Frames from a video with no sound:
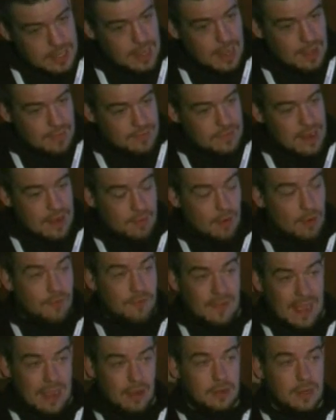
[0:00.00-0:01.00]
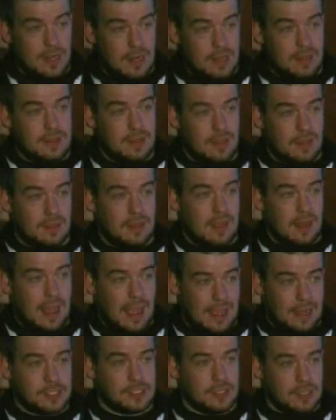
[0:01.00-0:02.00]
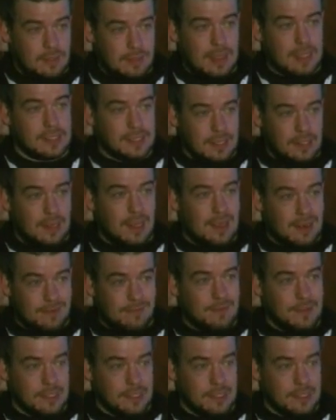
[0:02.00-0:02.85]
and I've never found anything that actually makes a client